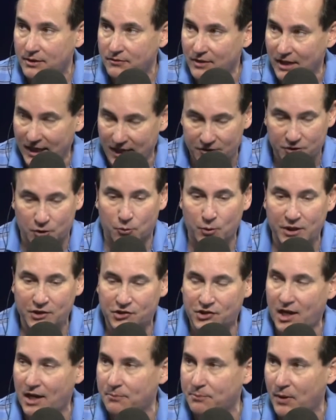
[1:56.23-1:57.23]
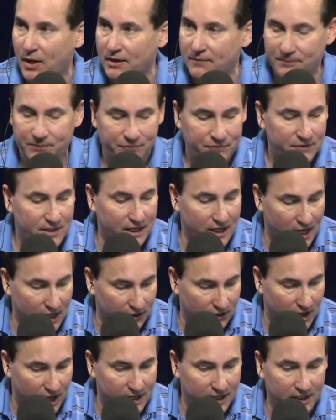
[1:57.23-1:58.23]
They hit the reset button. They got a
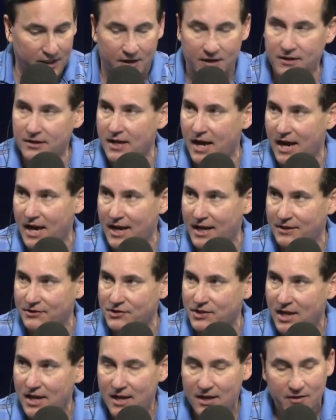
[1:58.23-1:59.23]
lot of young guys.